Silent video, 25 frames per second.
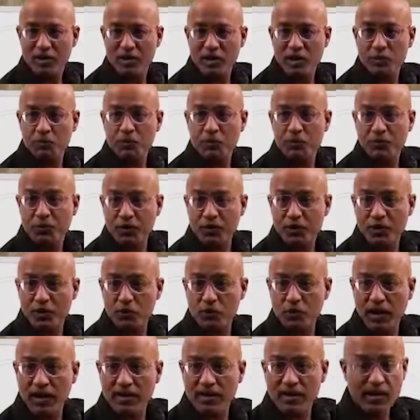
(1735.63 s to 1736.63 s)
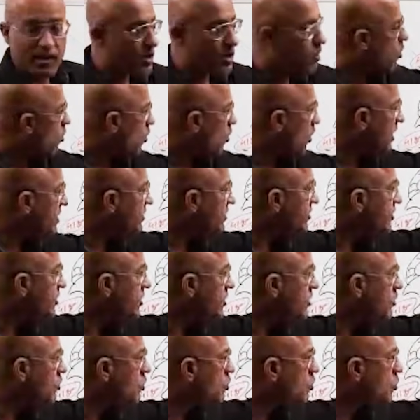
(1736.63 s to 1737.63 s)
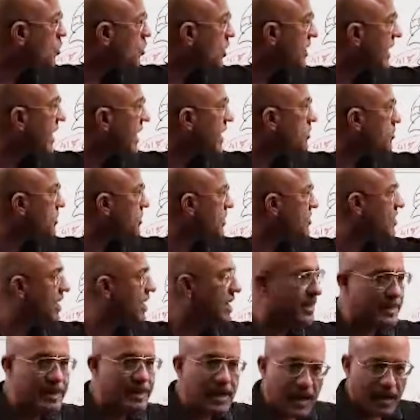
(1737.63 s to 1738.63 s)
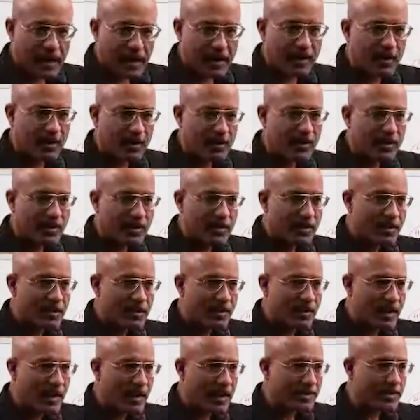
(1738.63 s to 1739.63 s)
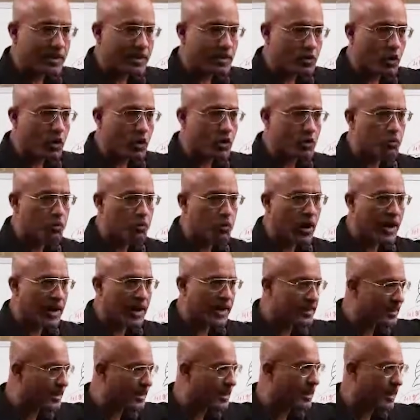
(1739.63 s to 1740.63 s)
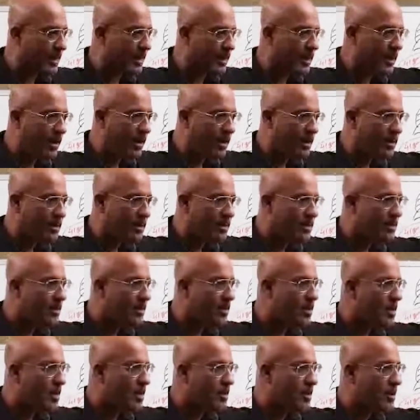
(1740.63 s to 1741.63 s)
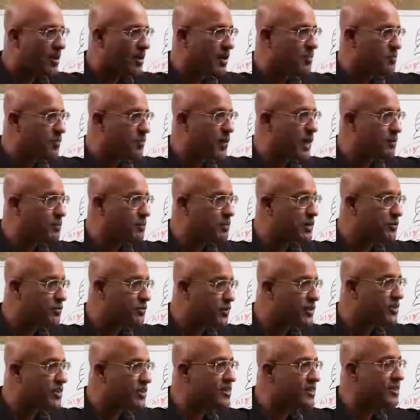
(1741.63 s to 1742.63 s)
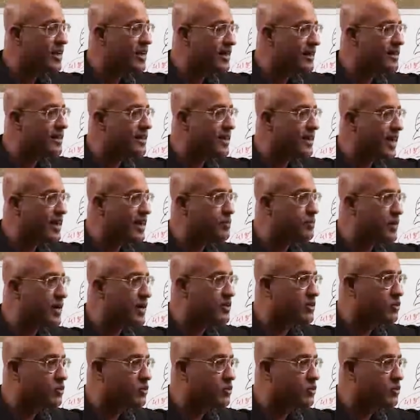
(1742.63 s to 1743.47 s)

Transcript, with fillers: GP41. Once these two attachments are done, as I told you, boy and the girl, primary, first and second attachment